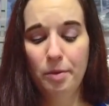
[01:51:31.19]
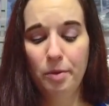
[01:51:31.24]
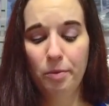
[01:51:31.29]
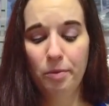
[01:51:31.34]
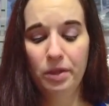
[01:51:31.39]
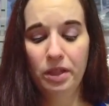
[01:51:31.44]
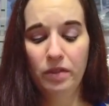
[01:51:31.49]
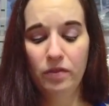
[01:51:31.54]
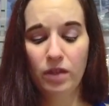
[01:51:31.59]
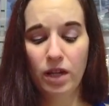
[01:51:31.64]

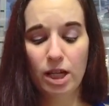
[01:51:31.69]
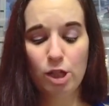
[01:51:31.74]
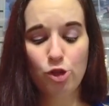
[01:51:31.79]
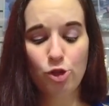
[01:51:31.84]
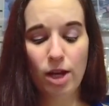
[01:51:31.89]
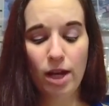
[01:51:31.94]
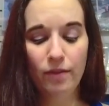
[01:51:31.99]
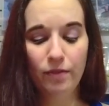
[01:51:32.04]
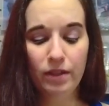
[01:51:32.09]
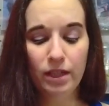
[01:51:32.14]
We've got
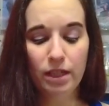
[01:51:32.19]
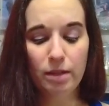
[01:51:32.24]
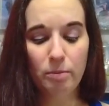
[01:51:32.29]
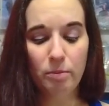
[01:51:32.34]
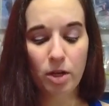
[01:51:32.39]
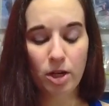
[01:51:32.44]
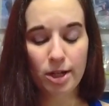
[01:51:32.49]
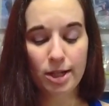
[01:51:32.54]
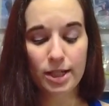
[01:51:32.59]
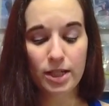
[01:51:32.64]
Traveling to
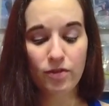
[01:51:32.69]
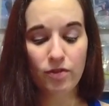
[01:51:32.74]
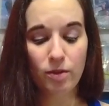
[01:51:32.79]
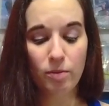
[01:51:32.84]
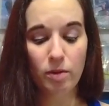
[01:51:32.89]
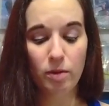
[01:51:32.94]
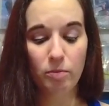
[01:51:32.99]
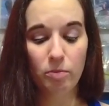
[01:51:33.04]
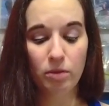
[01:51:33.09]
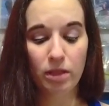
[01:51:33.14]
Mars from
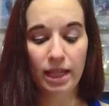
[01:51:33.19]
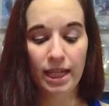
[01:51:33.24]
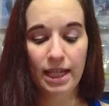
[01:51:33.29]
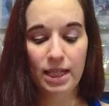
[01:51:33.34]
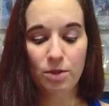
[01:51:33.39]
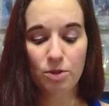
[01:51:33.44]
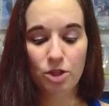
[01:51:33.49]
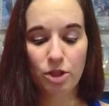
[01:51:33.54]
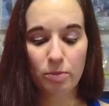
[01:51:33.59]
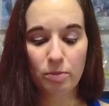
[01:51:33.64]

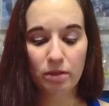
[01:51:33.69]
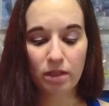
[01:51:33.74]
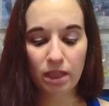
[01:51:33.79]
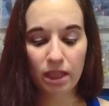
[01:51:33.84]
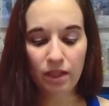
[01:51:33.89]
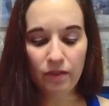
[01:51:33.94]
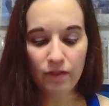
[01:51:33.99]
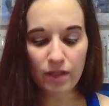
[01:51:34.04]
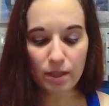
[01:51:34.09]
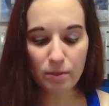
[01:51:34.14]
Ablaze, which I
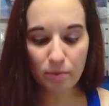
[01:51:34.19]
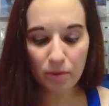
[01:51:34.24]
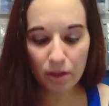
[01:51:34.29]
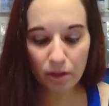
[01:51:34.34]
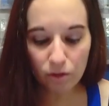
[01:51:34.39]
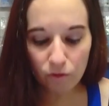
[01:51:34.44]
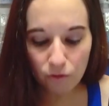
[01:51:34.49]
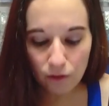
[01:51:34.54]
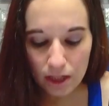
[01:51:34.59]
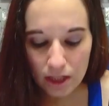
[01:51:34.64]
believe is
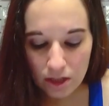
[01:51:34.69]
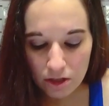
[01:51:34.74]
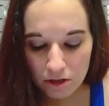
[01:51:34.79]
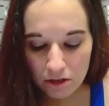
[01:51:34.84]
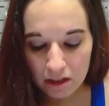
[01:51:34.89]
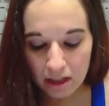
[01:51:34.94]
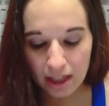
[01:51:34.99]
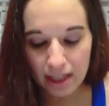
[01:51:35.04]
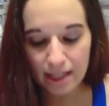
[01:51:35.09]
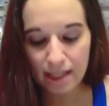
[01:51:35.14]
Mark
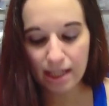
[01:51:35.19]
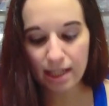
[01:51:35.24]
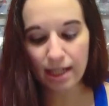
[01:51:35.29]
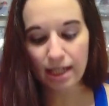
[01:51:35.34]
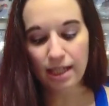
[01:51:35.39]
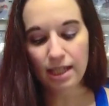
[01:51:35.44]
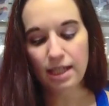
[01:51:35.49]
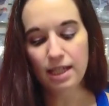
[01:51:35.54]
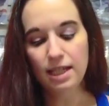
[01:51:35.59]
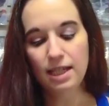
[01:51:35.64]
Russell. Yes, it
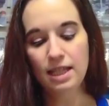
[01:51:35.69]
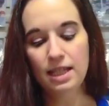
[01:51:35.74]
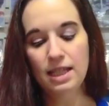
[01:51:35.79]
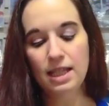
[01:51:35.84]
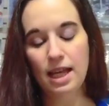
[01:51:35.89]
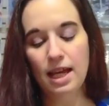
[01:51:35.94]
is.